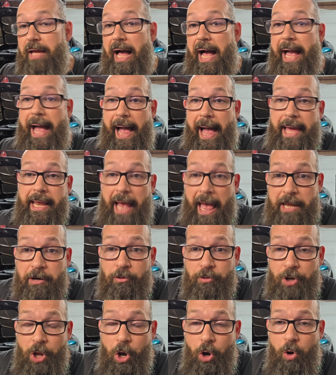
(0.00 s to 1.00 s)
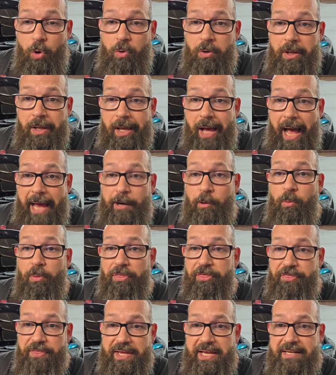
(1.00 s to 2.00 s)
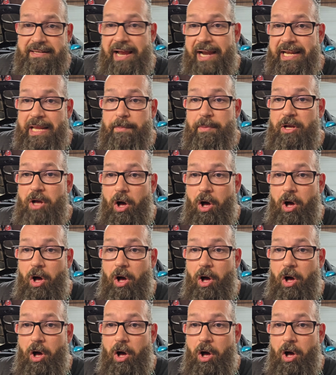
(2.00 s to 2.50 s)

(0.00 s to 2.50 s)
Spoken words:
I don't know. I don't think Dynamic